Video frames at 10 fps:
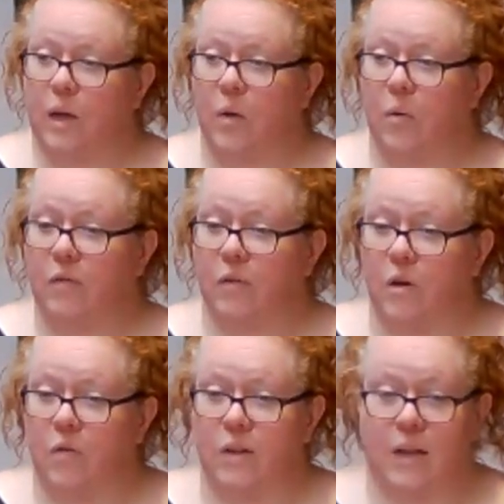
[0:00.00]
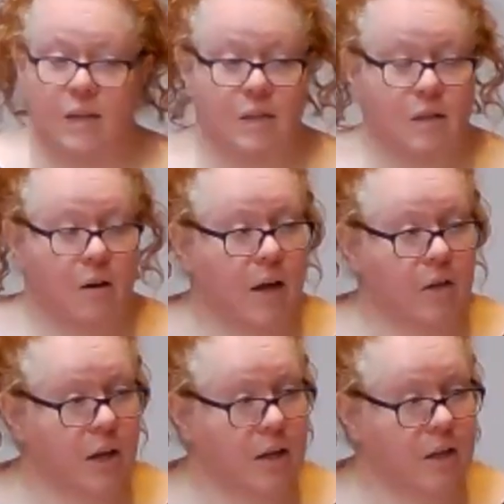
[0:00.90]
we go any further, let us light
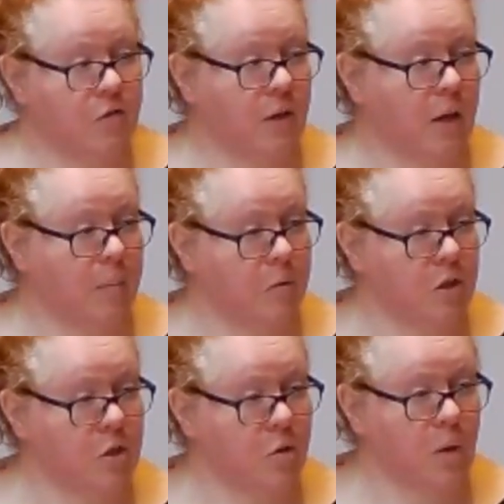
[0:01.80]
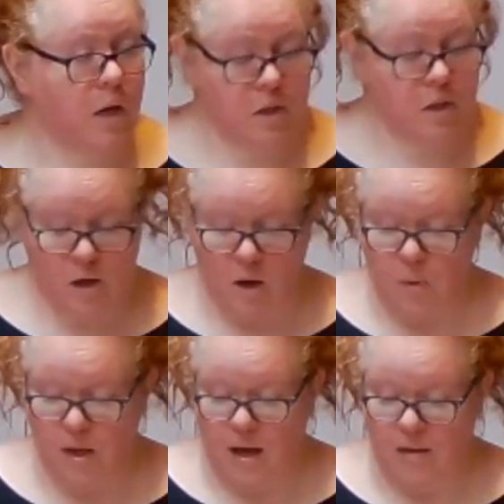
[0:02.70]
our chalice flame as we do each time
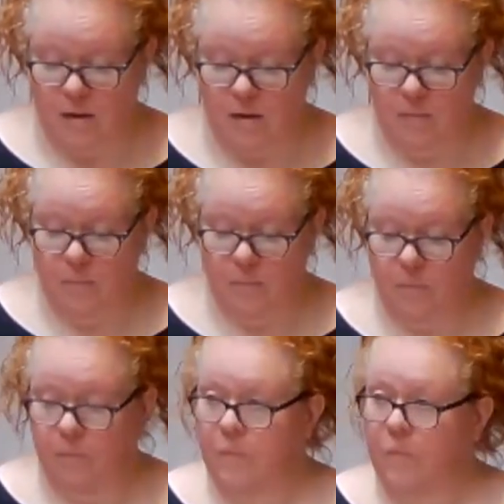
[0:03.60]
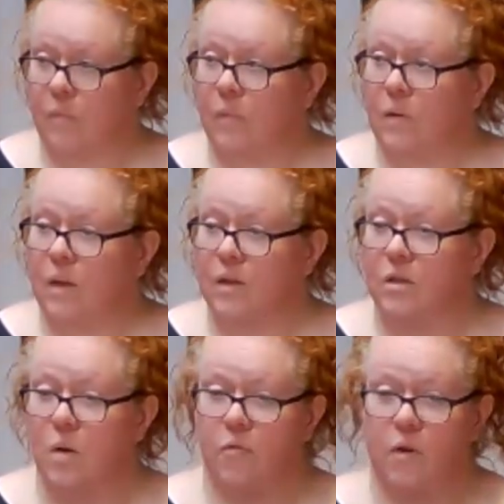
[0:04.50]
we gather. It's
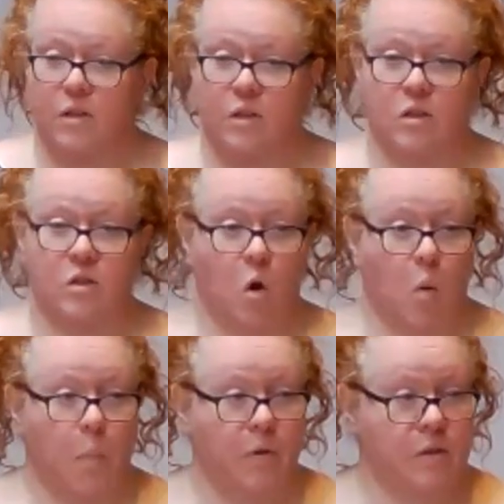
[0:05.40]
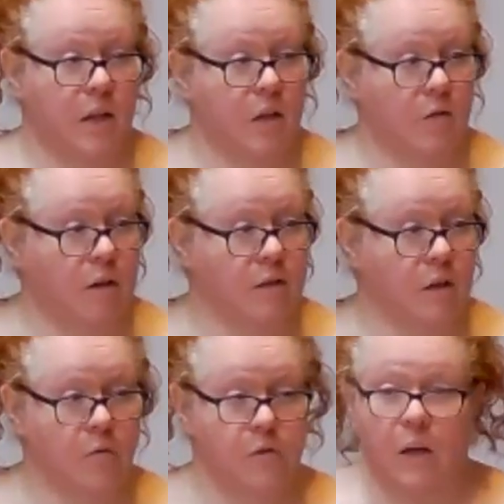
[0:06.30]
time for us to stop and centre
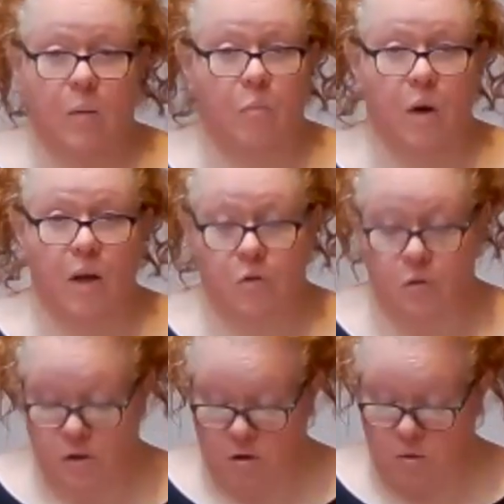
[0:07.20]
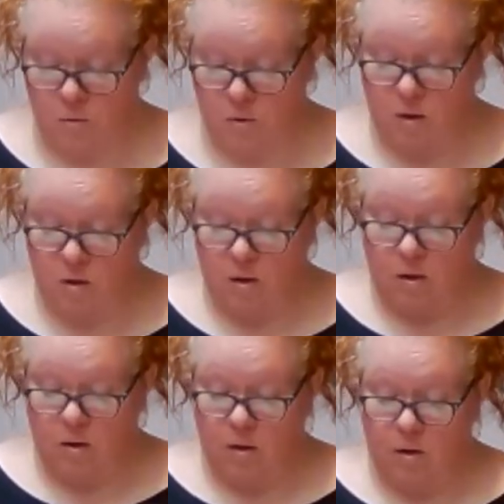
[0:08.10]
ourselves, take a breath or two,
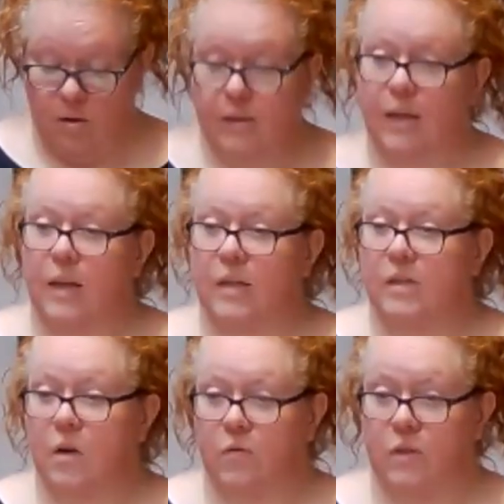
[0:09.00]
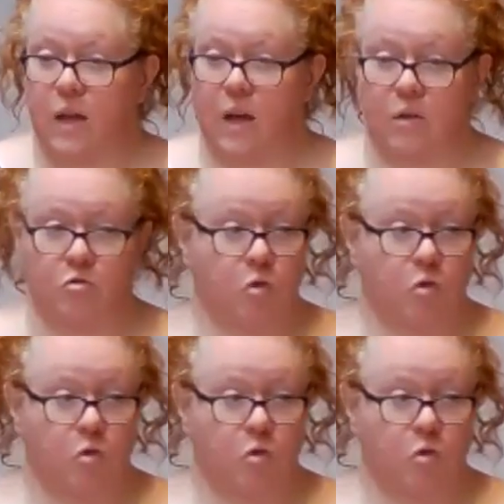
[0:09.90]
settle ourselves down and